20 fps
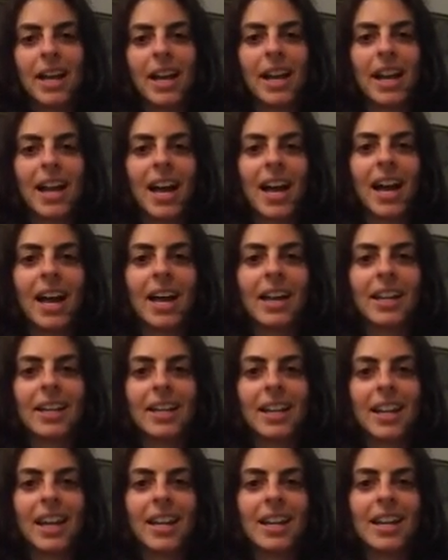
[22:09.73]
I
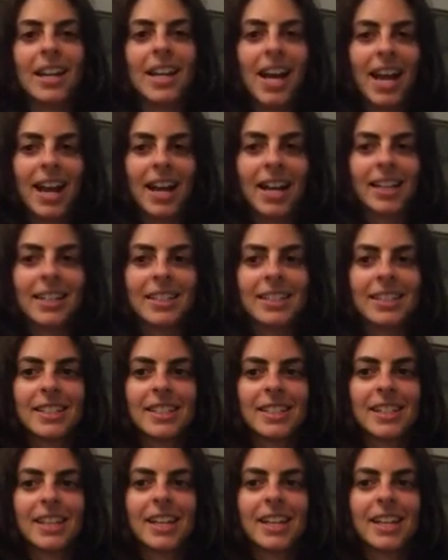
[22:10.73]
had at night